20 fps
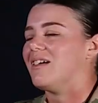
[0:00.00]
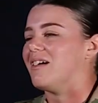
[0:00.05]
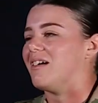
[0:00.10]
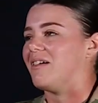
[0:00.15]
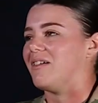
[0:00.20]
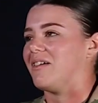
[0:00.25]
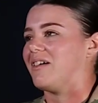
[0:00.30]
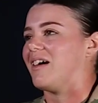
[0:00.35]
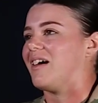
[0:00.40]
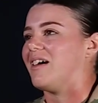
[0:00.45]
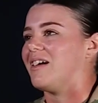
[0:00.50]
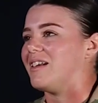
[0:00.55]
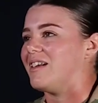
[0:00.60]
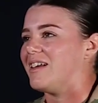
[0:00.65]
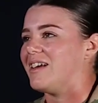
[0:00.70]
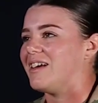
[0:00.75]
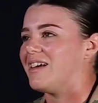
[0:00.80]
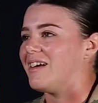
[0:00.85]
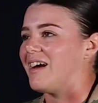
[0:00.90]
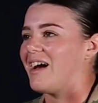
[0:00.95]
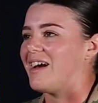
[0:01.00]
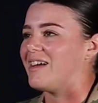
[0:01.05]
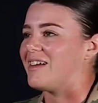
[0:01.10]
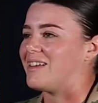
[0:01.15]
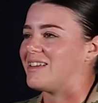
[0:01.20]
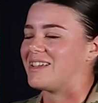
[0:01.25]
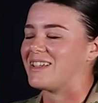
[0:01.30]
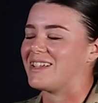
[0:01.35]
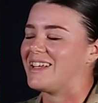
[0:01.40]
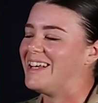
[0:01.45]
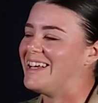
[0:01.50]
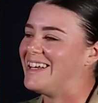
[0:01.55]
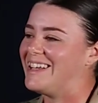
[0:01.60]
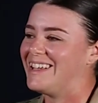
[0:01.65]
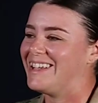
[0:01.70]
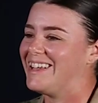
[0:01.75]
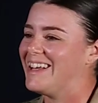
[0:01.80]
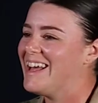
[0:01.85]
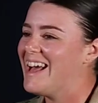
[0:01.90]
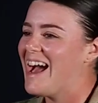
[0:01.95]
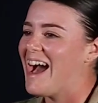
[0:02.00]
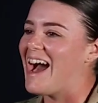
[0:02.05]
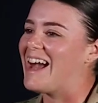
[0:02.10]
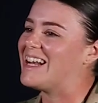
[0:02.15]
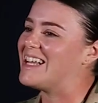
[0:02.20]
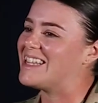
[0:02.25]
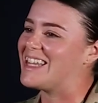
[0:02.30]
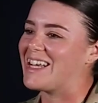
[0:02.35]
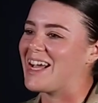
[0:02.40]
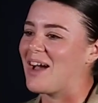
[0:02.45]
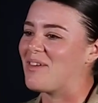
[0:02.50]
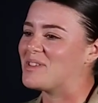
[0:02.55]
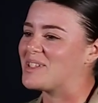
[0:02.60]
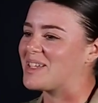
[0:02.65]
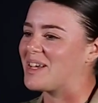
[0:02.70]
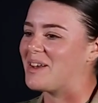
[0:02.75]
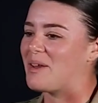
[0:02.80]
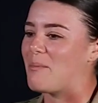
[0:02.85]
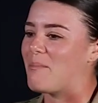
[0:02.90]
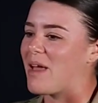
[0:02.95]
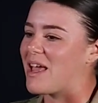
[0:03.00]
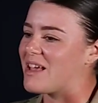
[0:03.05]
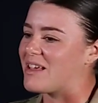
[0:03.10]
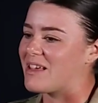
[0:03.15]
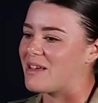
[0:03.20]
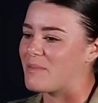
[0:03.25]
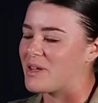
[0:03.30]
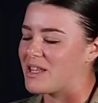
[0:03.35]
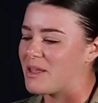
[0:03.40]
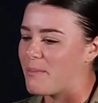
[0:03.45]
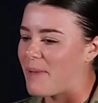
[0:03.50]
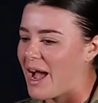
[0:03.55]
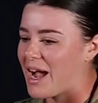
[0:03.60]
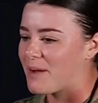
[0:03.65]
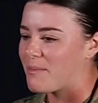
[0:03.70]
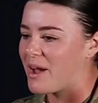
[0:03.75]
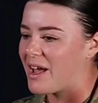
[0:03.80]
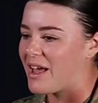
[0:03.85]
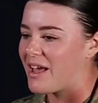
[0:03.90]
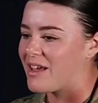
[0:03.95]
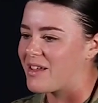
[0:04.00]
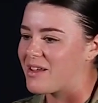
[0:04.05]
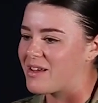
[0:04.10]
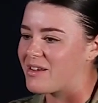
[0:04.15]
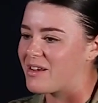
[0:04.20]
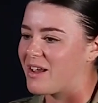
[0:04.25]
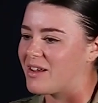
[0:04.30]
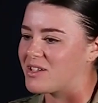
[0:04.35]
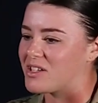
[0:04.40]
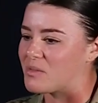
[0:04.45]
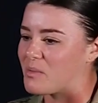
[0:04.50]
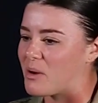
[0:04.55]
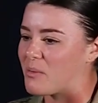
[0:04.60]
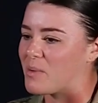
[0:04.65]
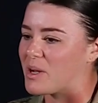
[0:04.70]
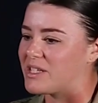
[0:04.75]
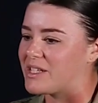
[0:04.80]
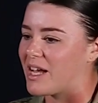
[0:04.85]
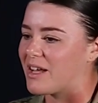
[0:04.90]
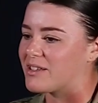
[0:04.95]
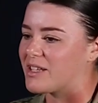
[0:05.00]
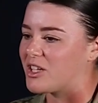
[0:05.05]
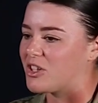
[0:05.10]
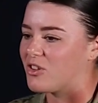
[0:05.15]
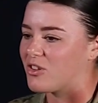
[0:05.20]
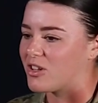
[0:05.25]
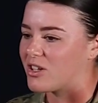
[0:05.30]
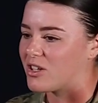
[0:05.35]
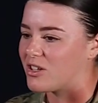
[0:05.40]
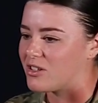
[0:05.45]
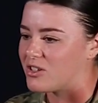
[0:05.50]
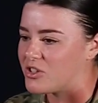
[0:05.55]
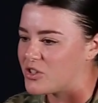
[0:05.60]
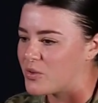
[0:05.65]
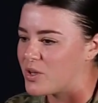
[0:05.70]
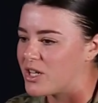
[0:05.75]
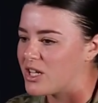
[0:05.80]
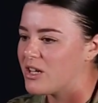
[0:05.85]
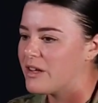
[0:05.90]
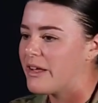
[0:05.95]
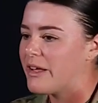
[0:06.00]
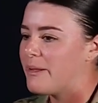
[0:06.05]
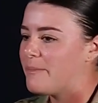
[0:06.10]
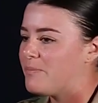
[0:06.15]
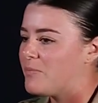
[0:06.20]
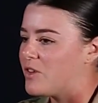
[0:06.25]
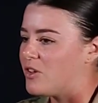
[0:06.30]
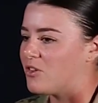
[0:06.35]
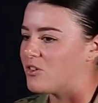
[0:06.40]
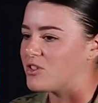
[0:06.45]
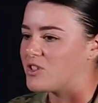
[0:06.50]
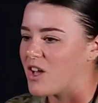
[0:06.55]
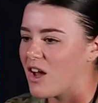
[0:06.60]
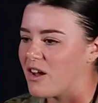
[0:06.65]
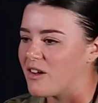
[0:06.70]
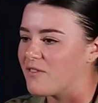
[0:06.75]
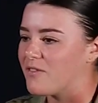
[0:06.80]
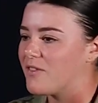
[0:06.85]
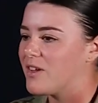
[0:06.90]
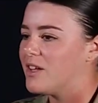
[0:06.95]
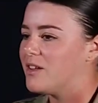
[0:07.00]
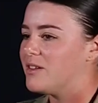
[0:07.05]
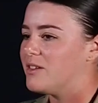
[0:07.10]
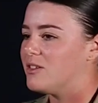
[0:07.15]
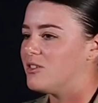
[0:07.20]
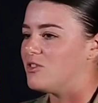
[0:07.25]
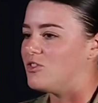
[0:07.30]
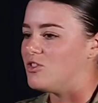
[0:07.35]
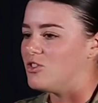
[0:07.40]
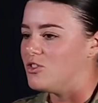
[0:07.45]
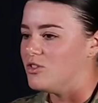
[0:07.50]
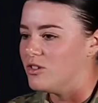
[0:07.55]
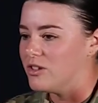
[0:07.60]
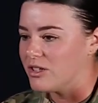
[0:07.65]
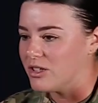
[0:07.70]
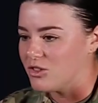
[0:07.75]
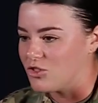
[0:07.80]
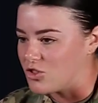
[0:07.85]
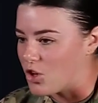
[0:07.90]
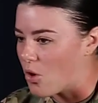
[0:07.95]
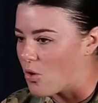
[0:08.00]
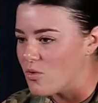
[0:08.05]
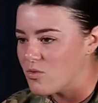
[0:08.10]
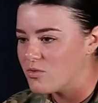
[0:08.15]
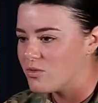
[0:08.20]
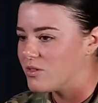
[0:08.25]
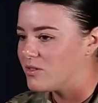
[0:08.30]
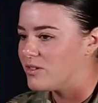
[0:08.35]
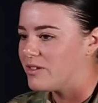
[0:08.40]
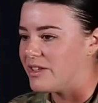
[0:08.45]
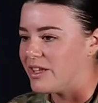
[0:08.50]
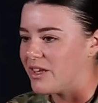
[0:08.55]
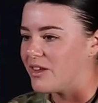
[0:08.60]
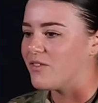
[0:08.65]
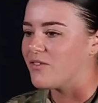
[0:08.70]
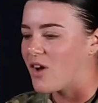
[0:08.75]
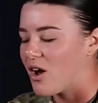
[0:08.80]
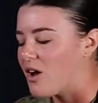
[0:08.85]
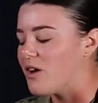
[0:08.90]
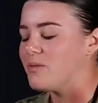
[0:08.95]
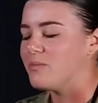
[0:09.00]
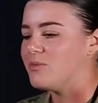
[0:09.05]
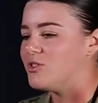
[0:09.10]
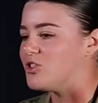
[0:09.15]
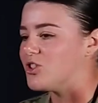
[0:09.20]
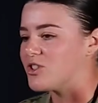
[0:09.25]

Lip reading: I didn't think I was gonna make it, but in the back of my head, I just remember my dad like, "You're gonna do it. You're tough. Don't give up.